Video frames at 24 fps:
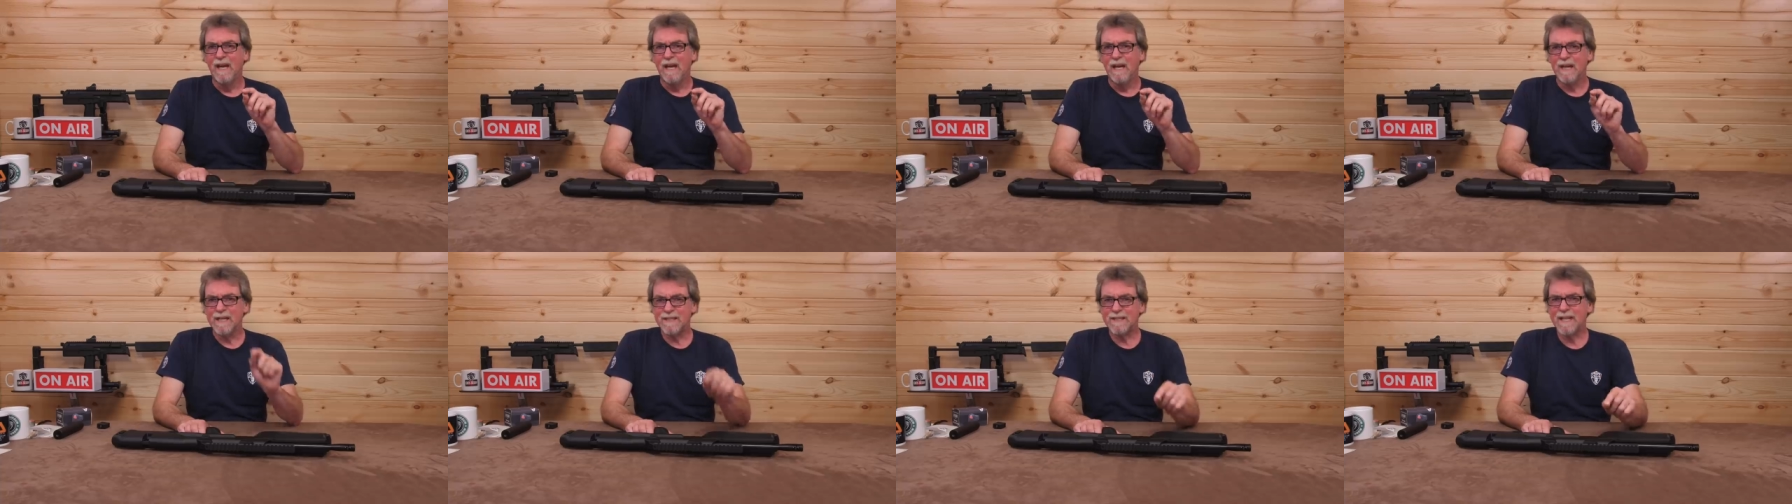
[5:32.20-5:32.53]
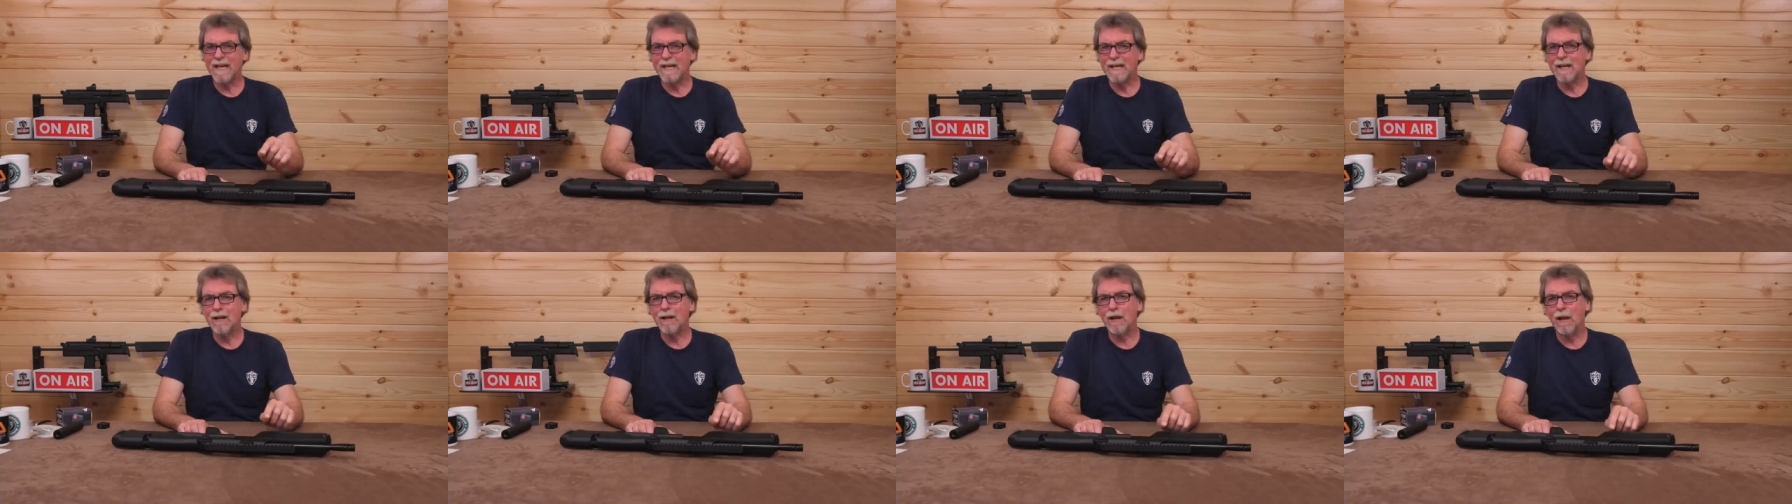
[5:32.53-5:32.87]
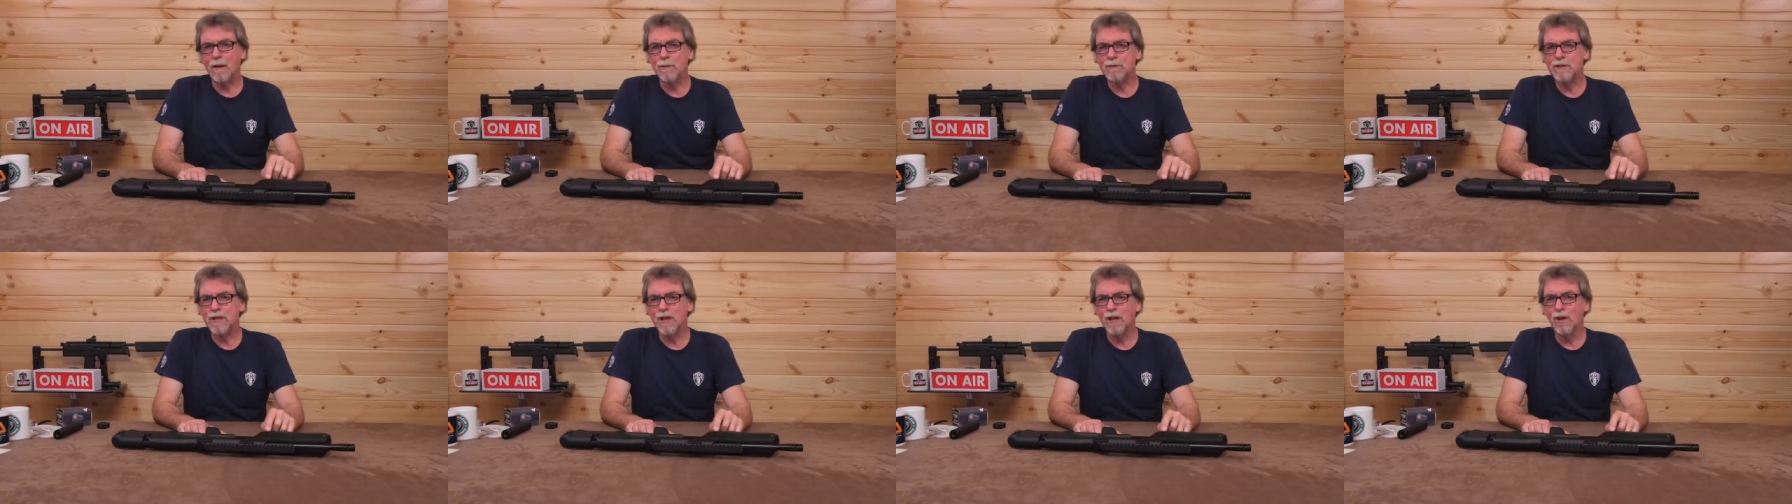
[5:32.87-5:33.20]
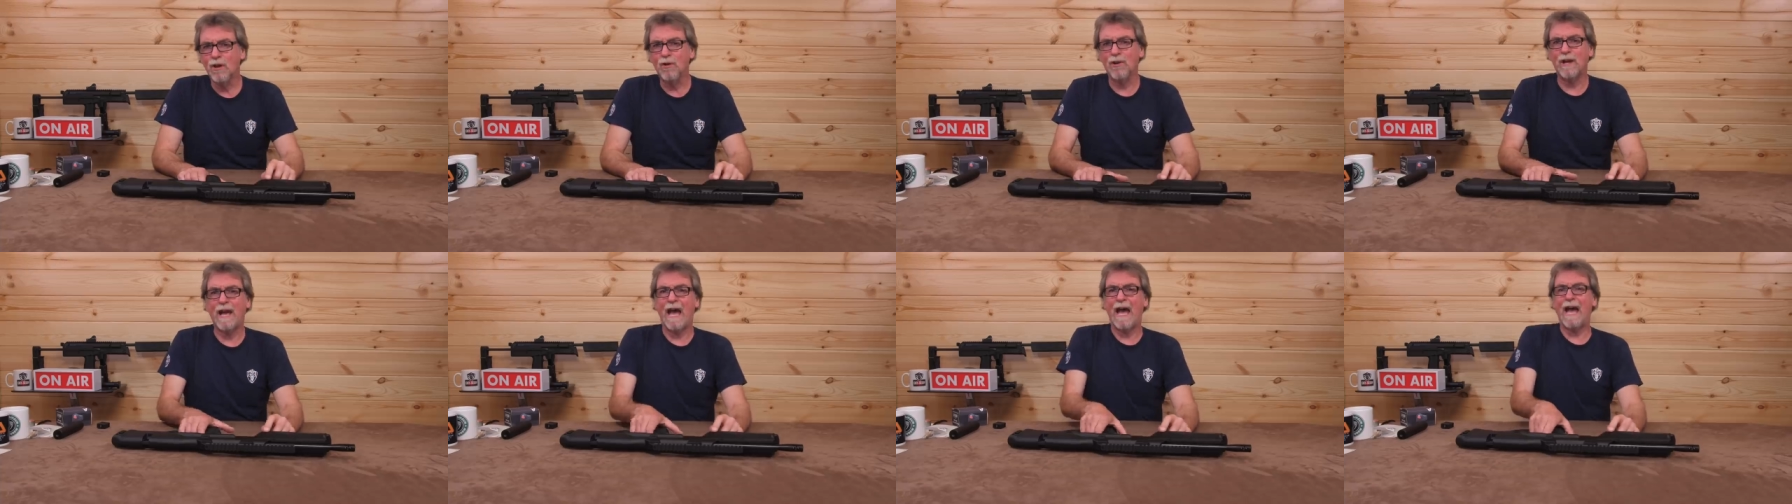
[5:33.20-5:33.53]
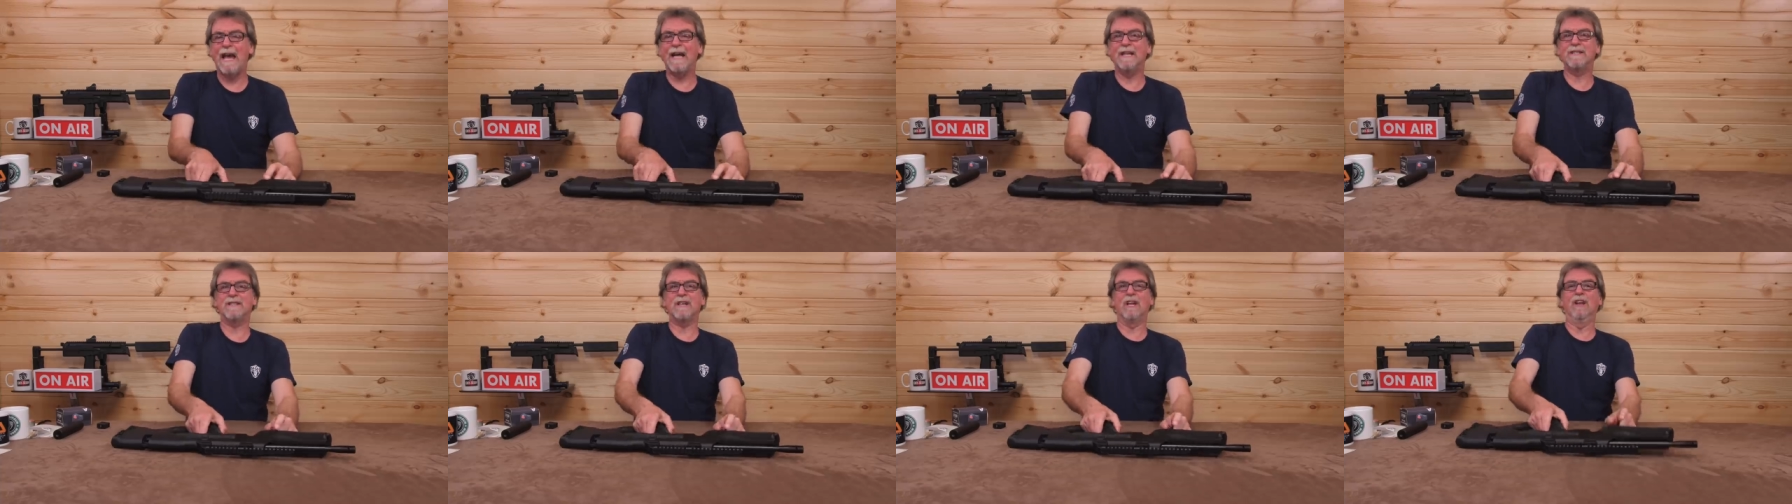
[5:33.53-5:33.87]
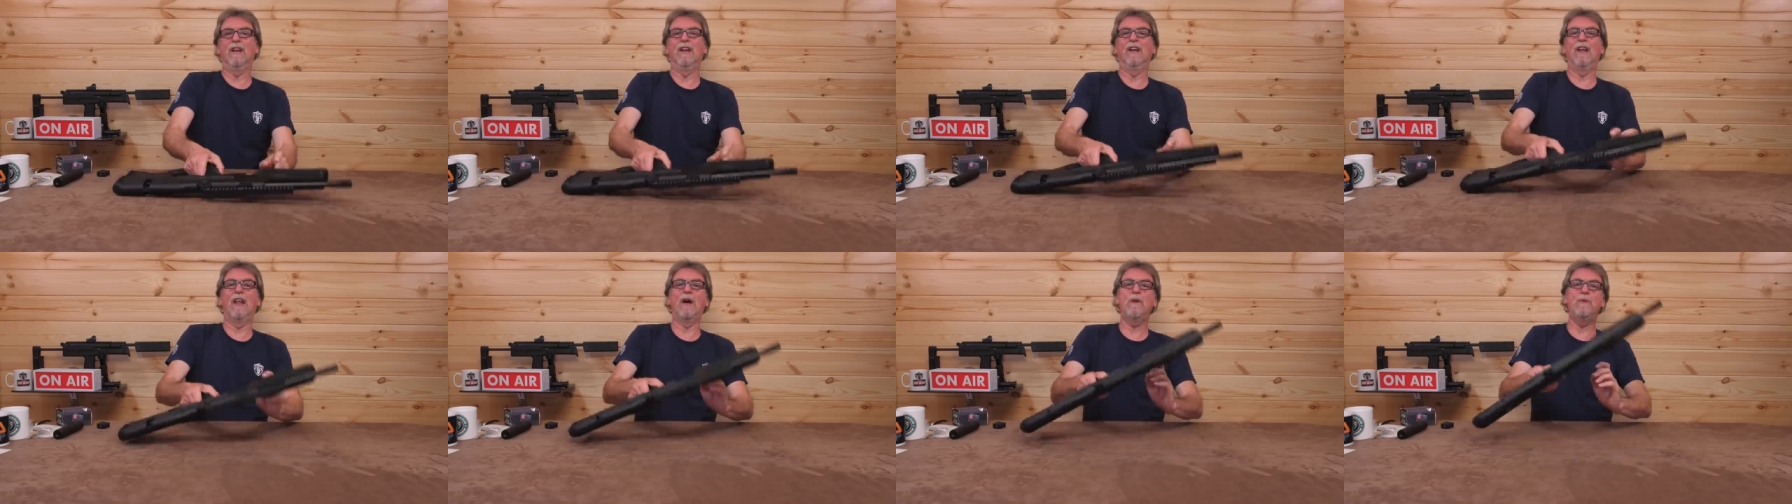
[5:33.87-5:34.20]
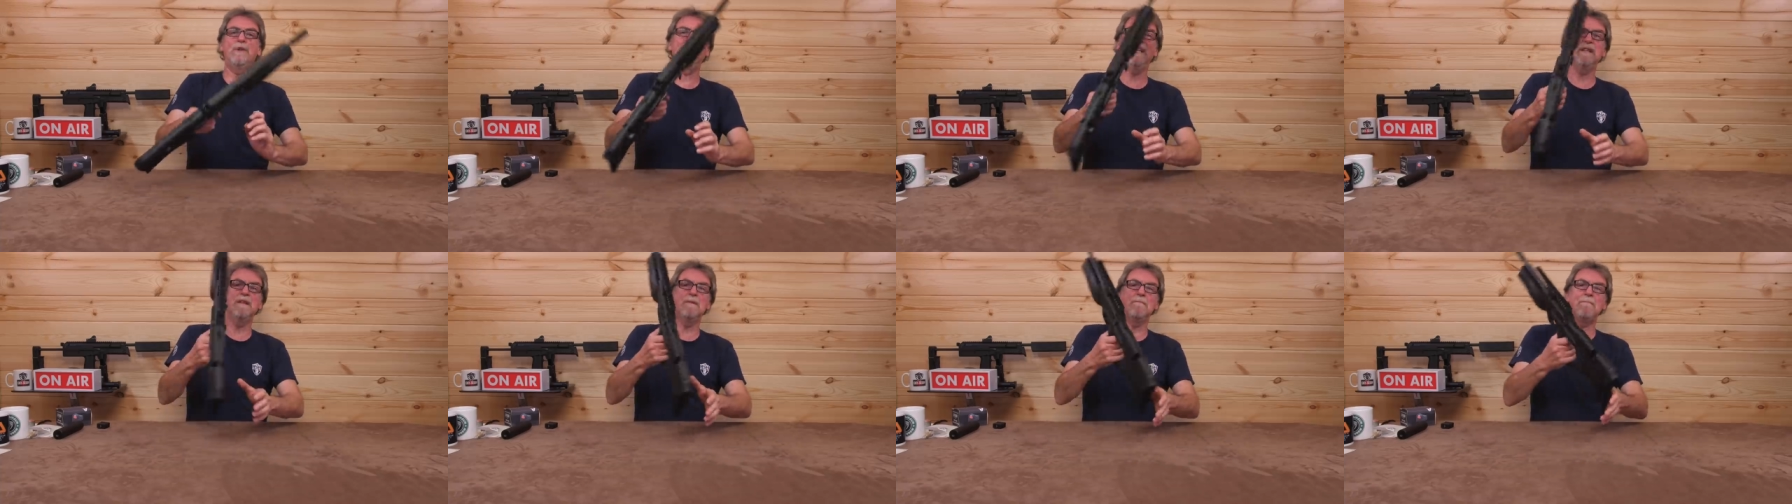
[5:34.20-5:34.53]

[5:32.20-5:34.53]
Let's take a closer look at loading the